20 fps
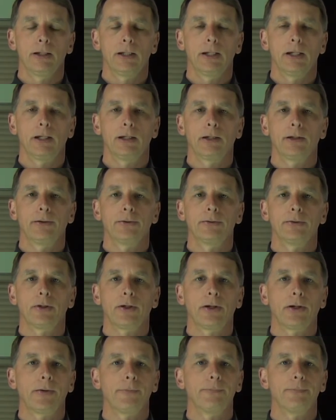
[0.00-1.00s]
and
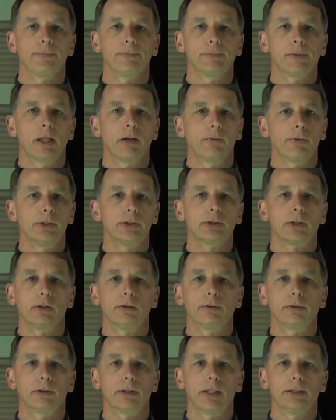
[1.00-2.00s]
these
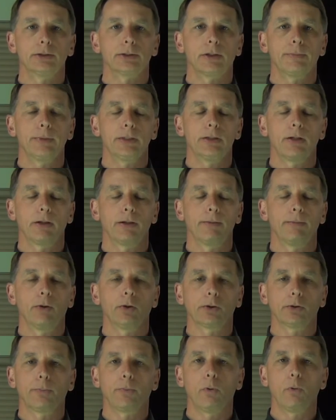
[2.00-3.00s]
can be done in
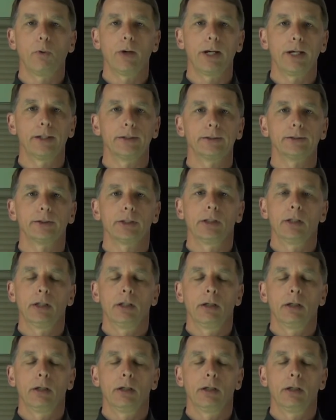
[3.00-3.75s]
multiple ways.